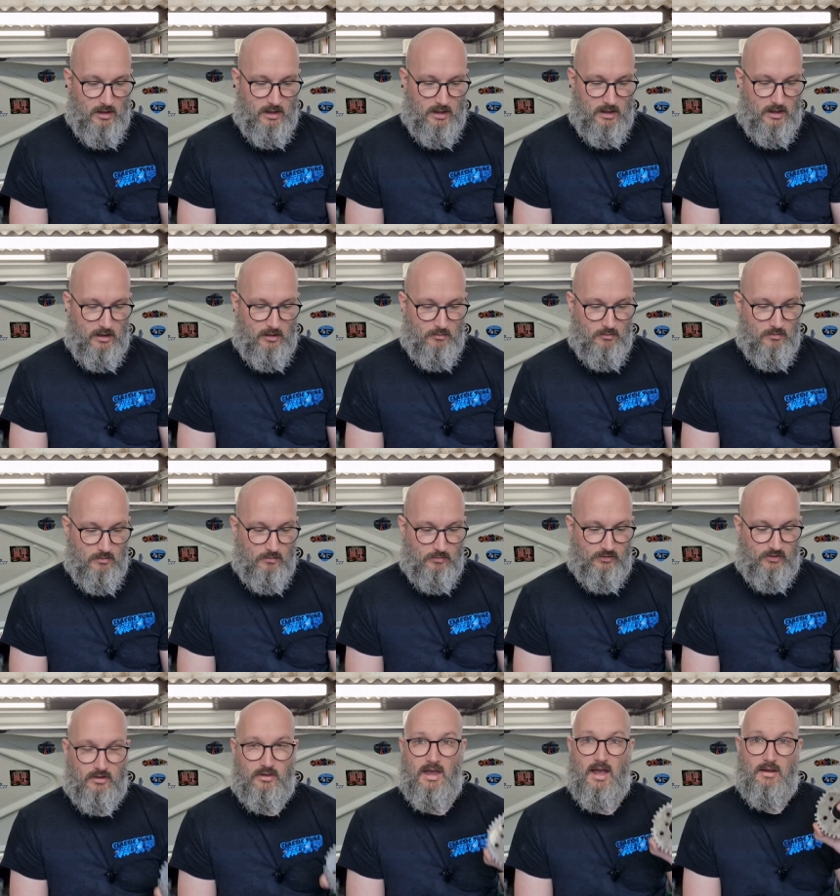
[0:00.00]
Um,
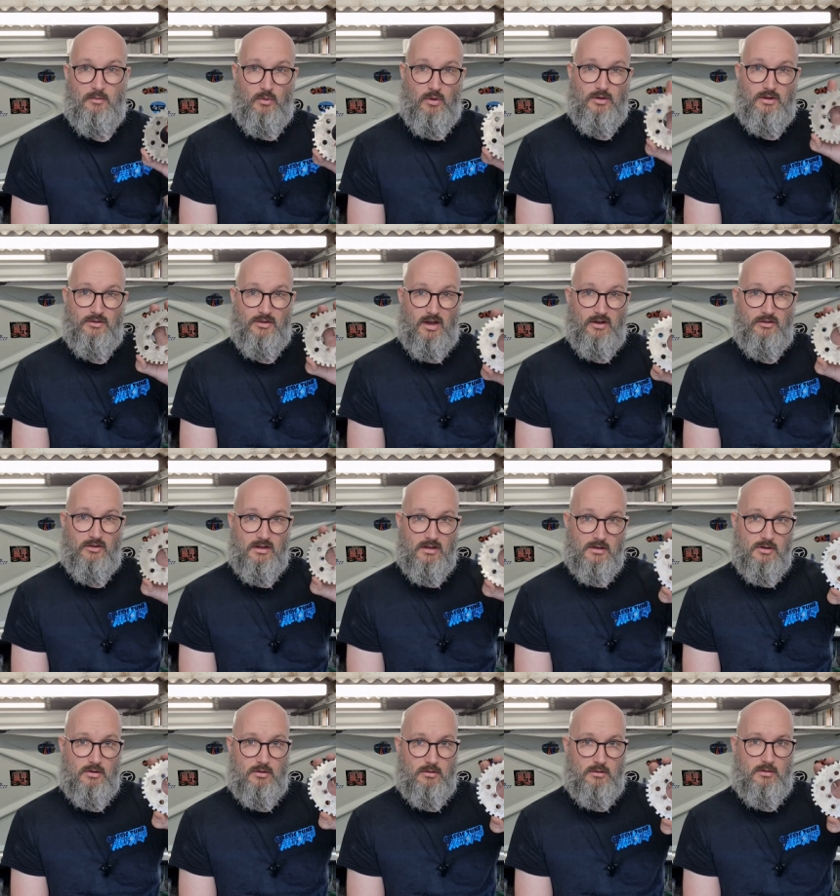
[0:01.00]
so that one is
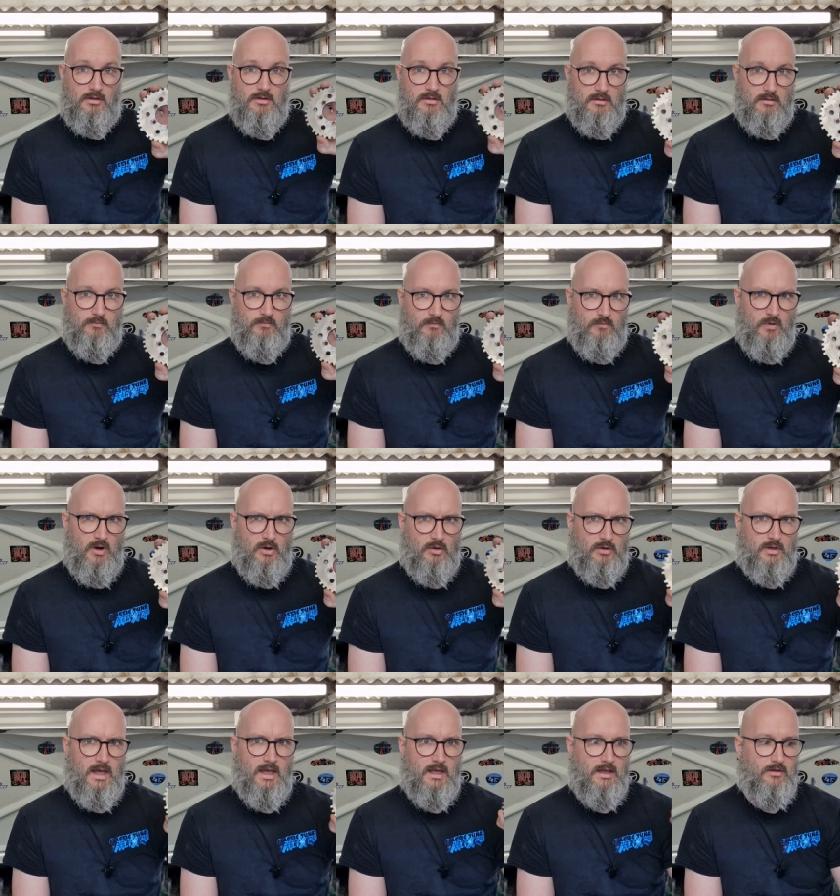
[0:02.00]
actually
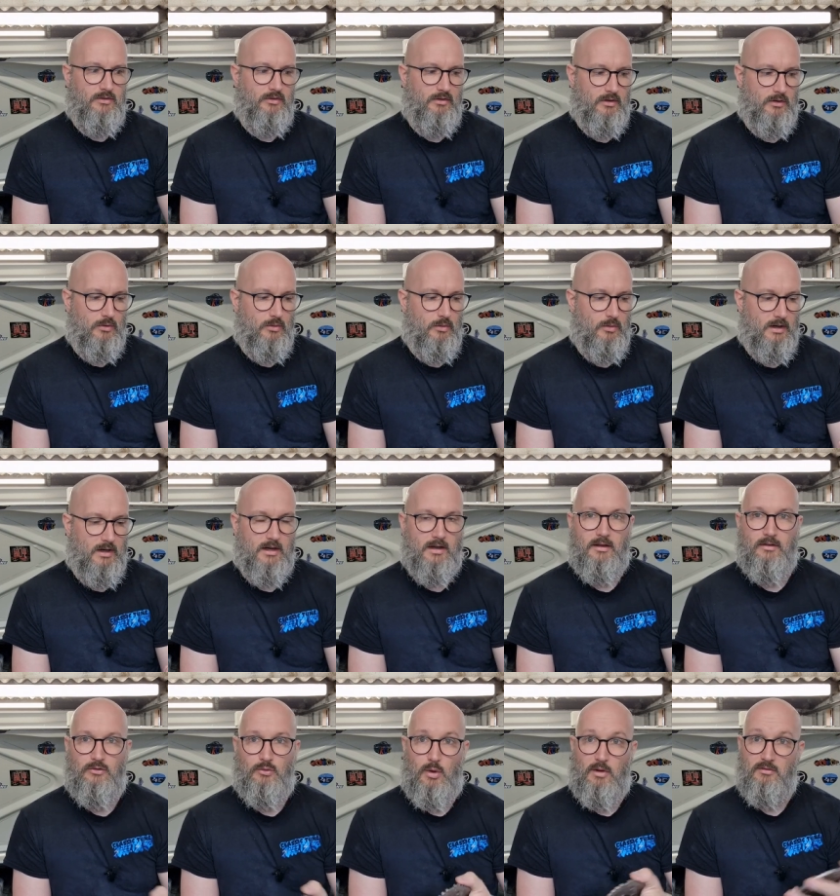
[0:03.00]
real key to uh,
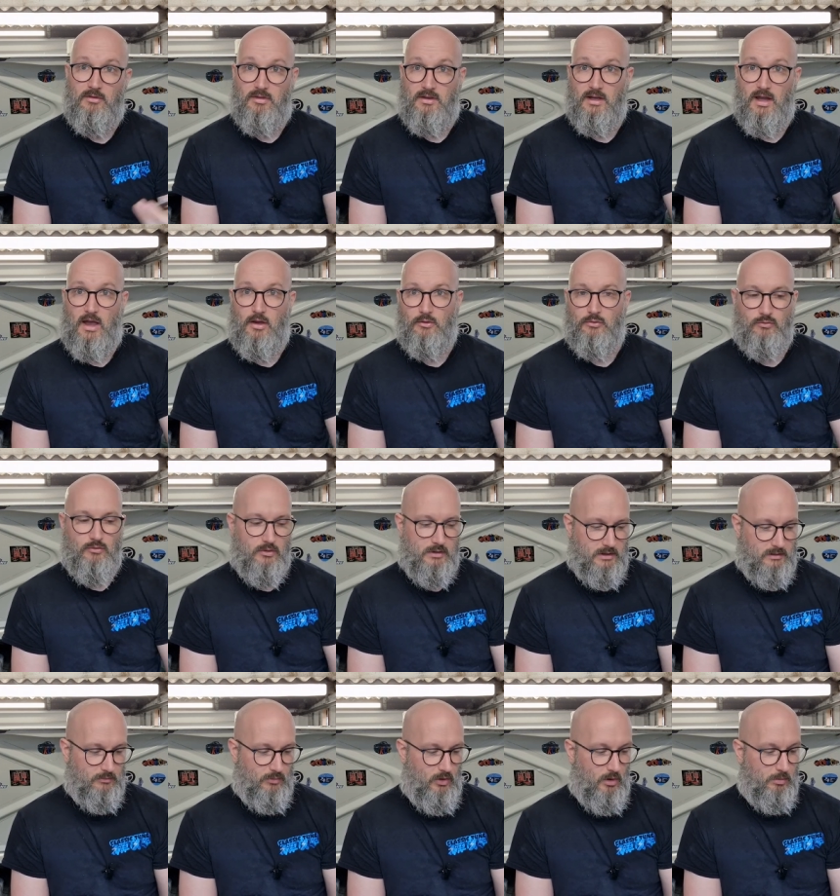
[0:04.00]
to everything else
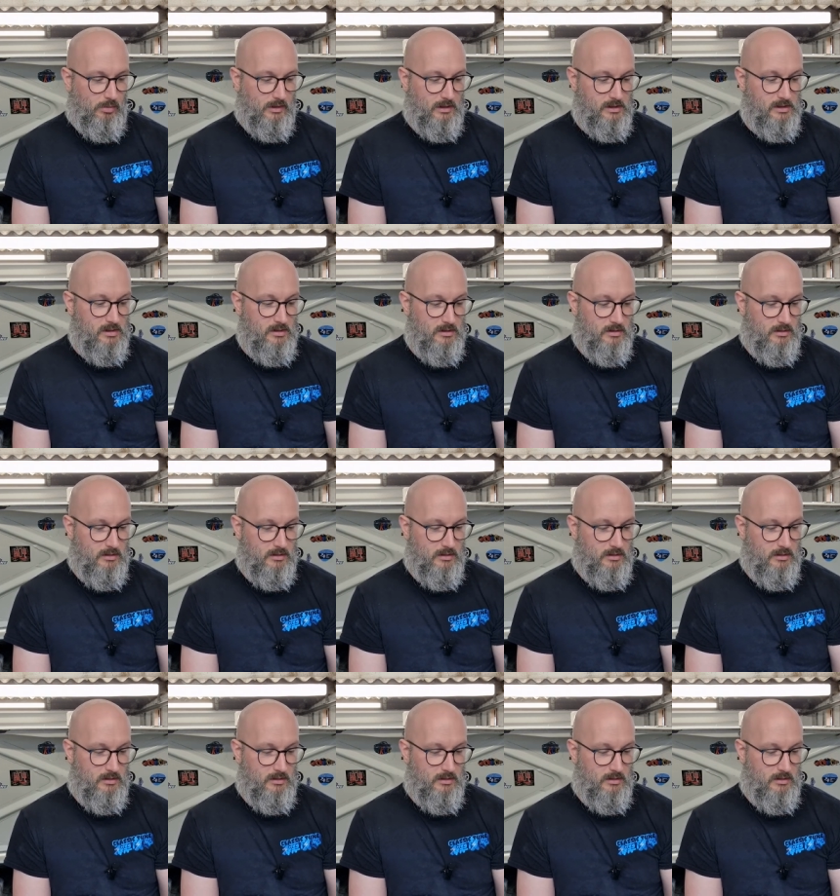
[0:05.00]
running properly.